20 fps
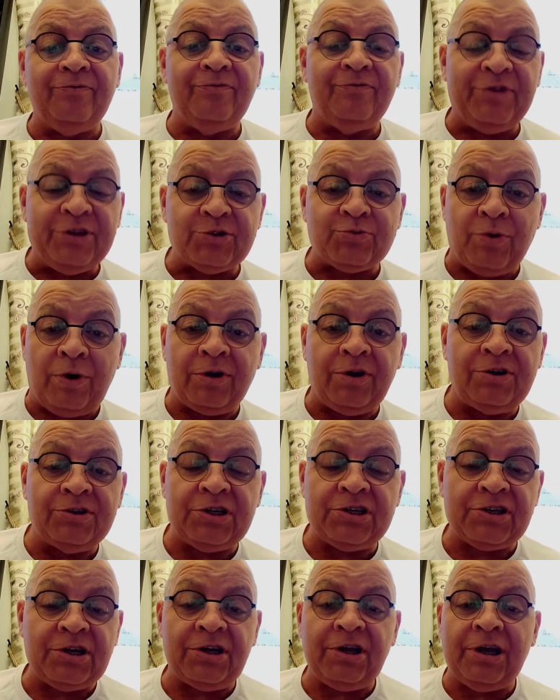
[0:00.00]
this one, because
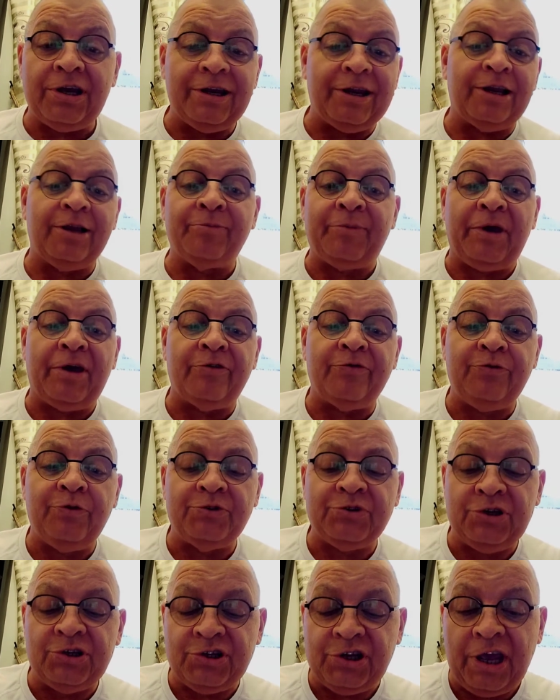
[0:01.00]
there's only a little bit of
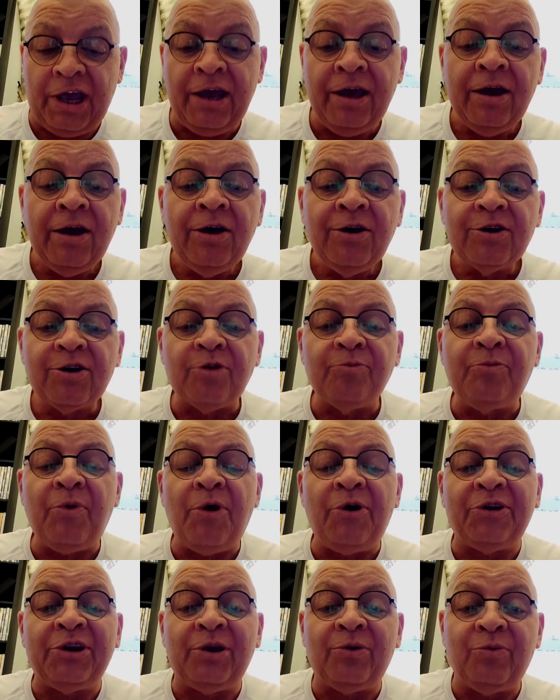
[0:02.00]
footage here,
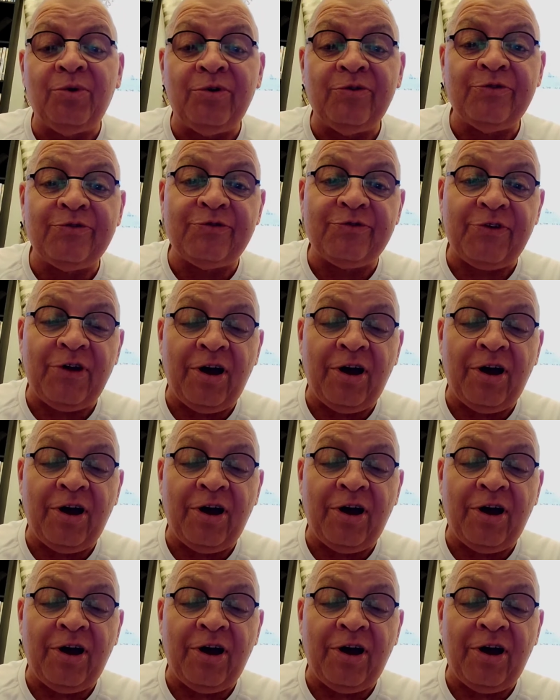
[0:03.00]
combine it with